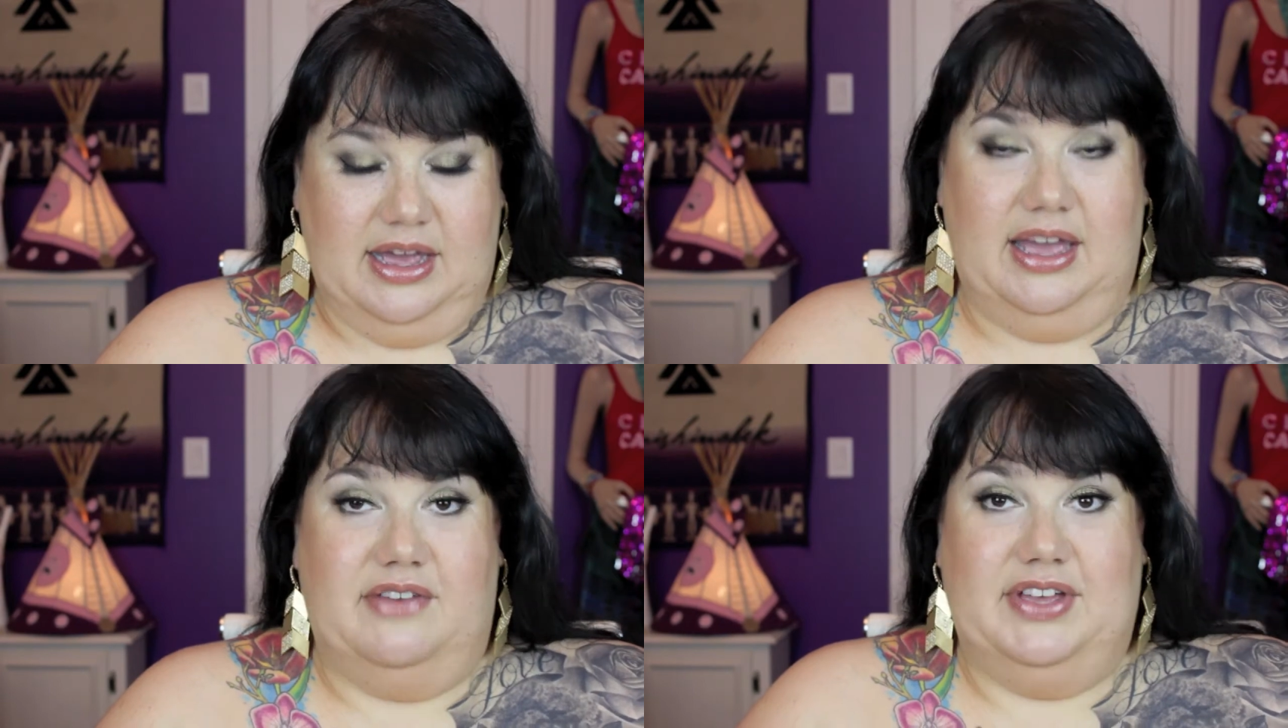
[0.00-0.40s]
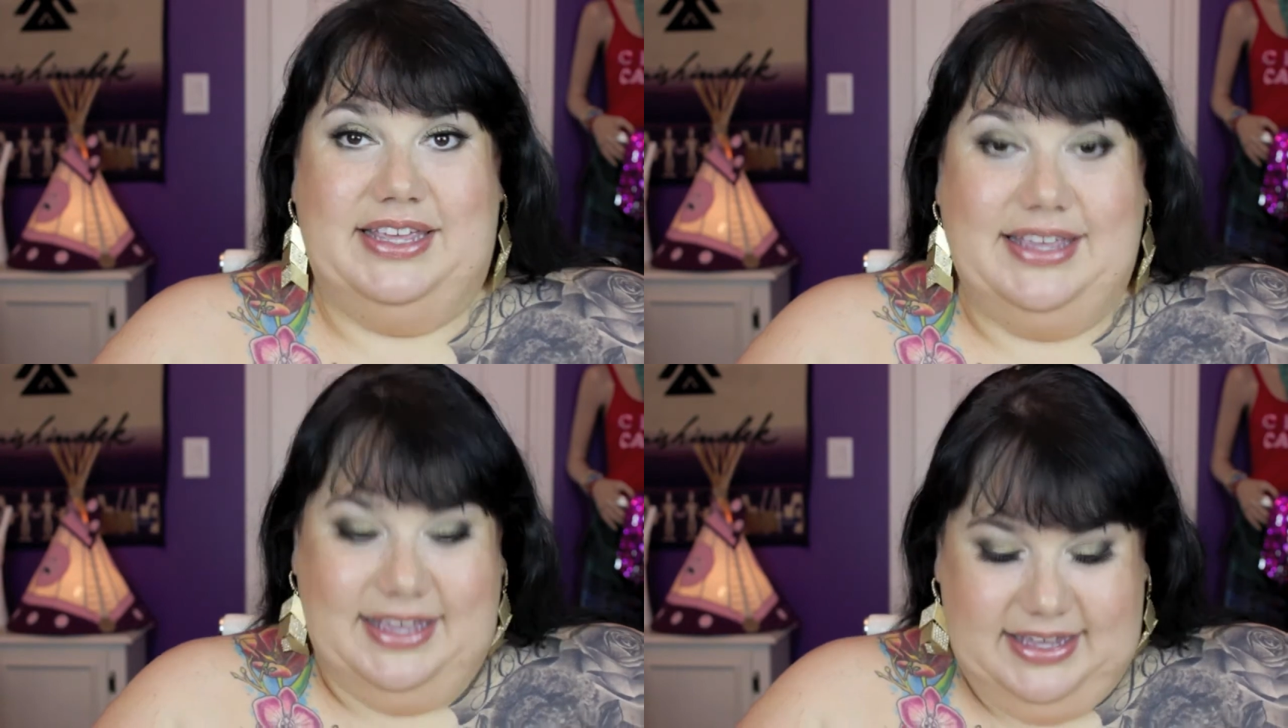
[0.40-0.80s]
I have a
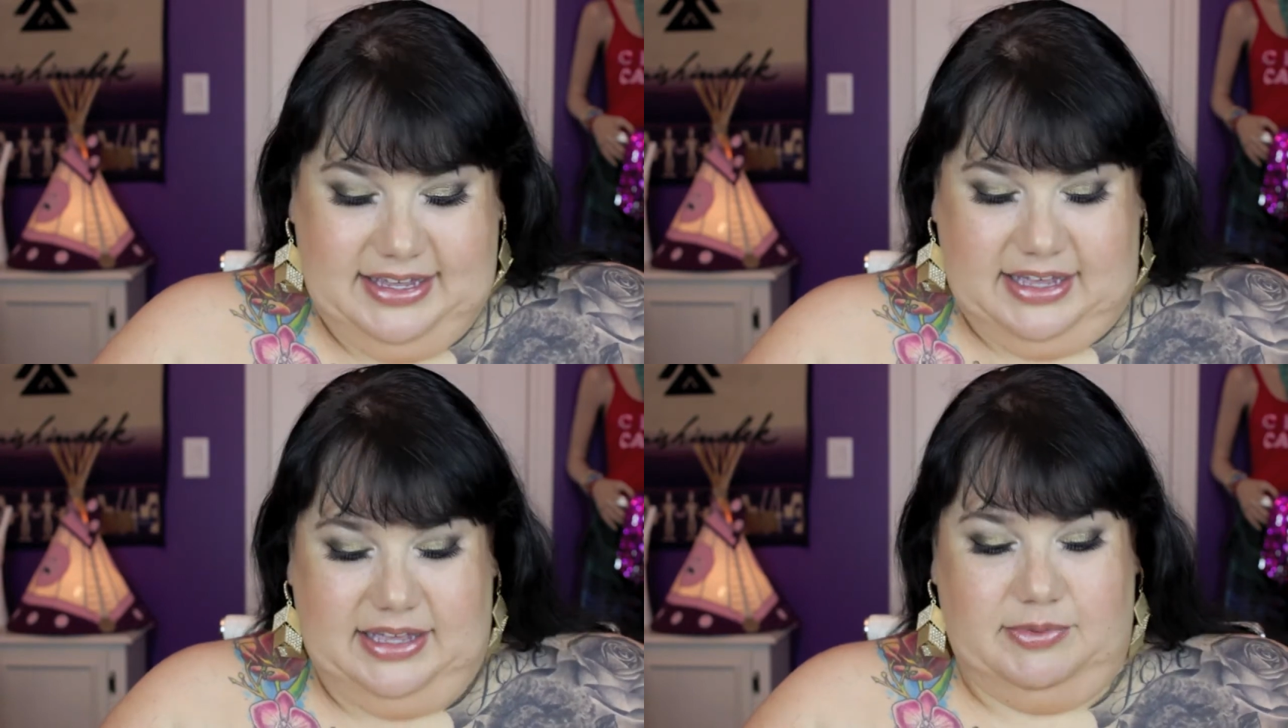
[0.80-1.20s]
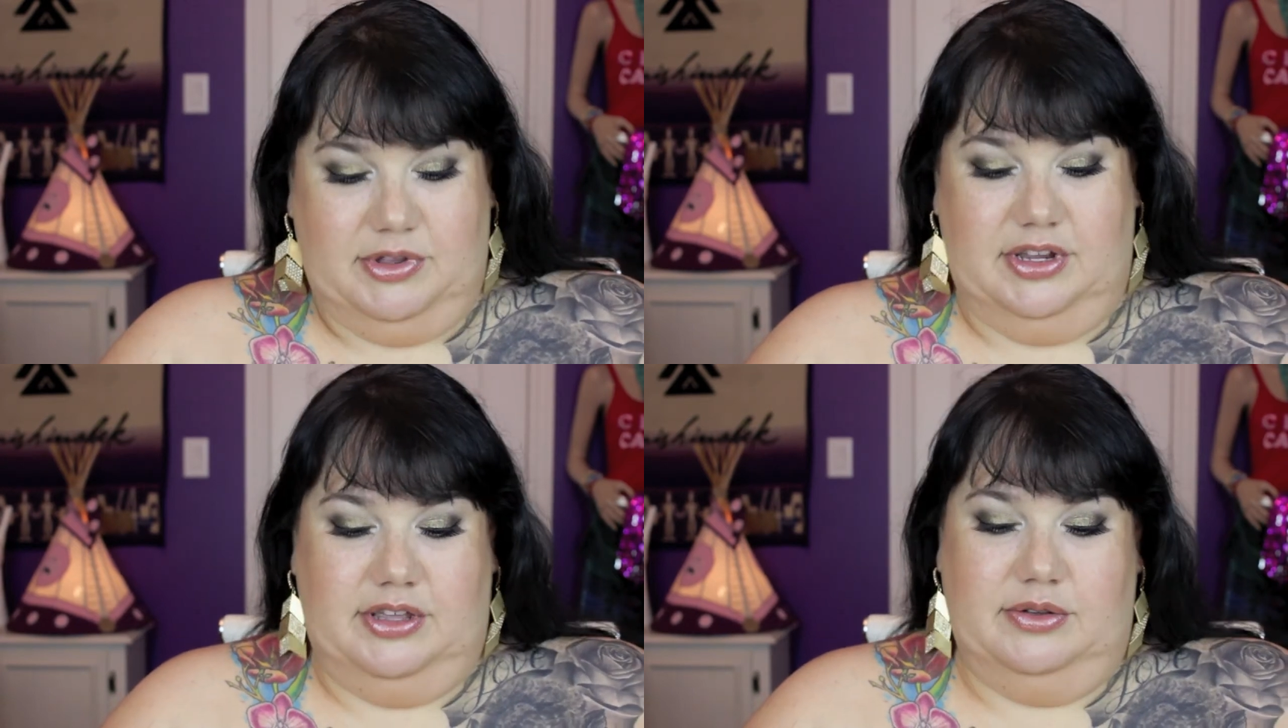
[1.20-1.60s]
gig, I am
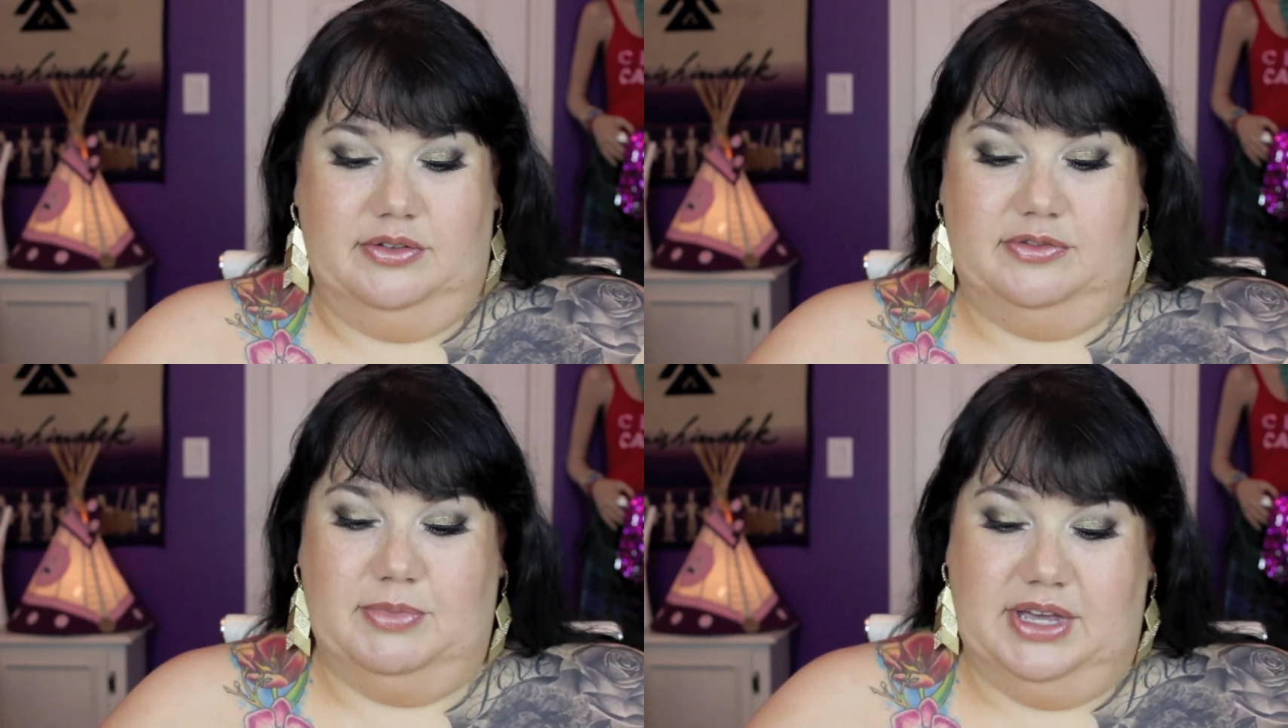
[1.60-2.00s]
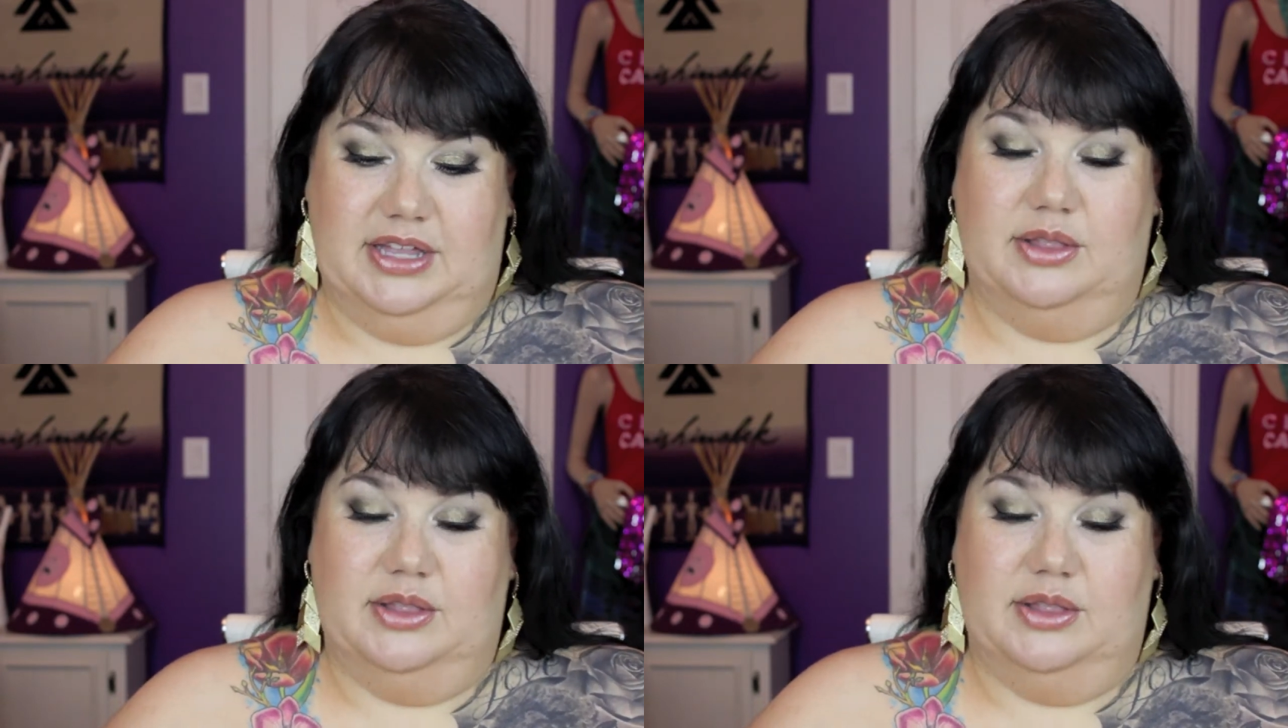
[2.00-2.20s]
going to use my